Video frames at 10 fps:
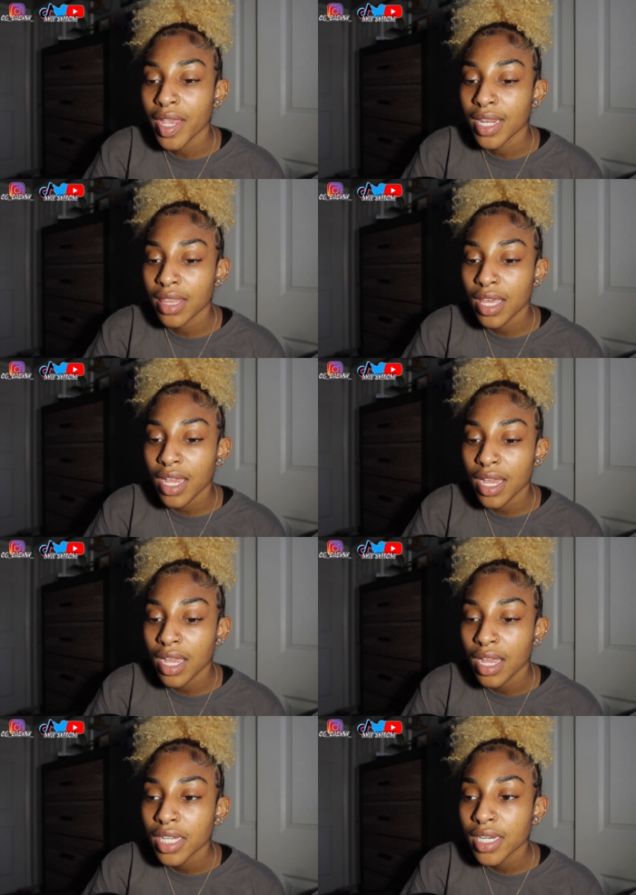and
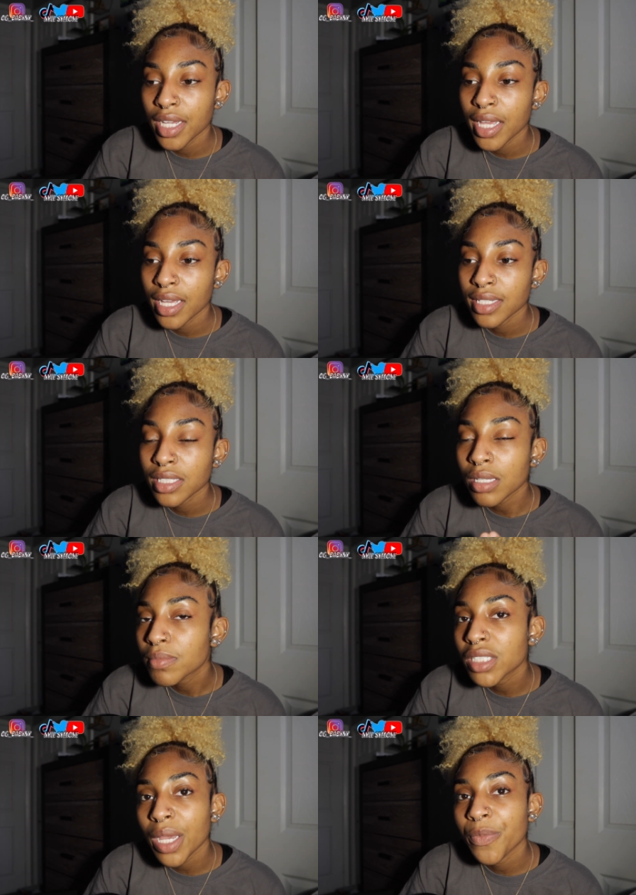they could get
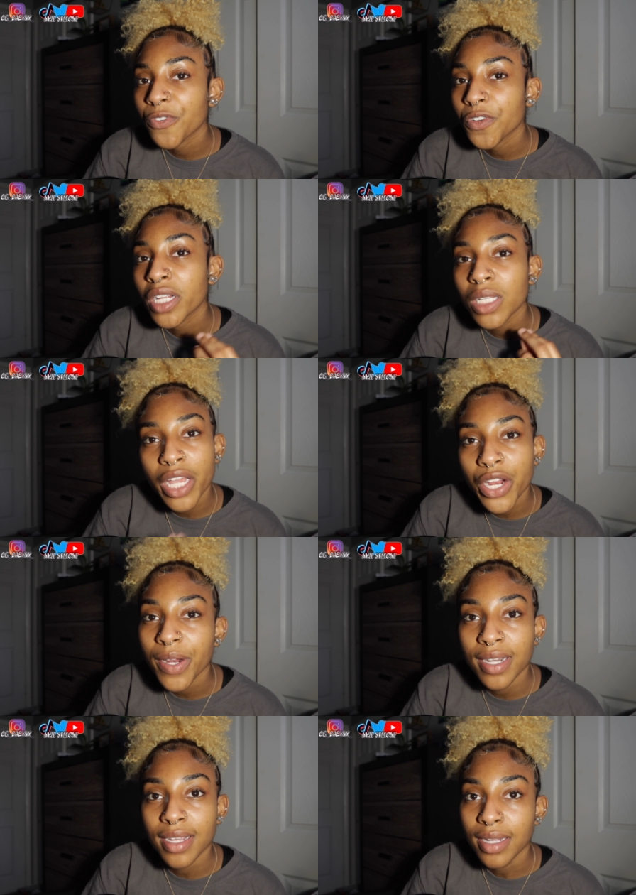some type of
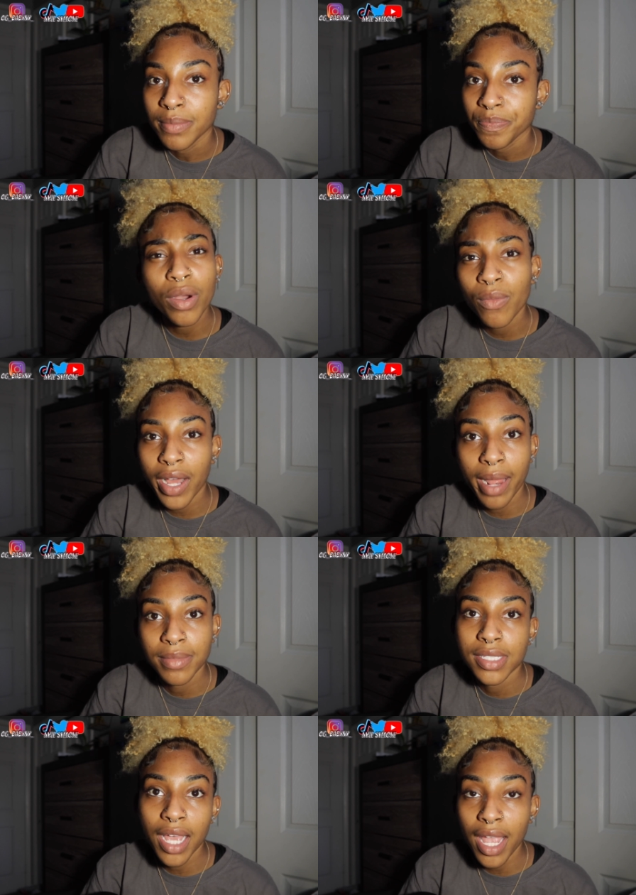clarity from what I'm
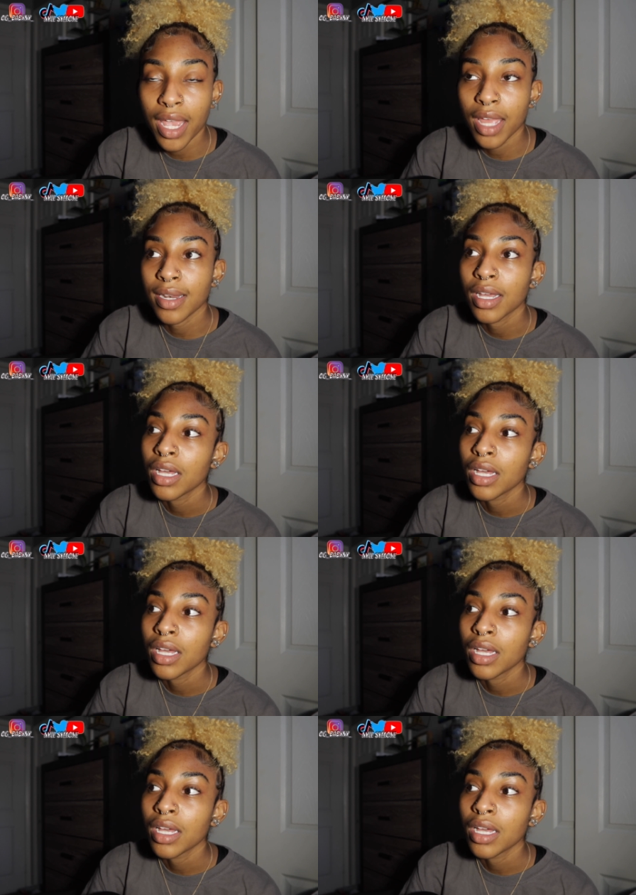saying.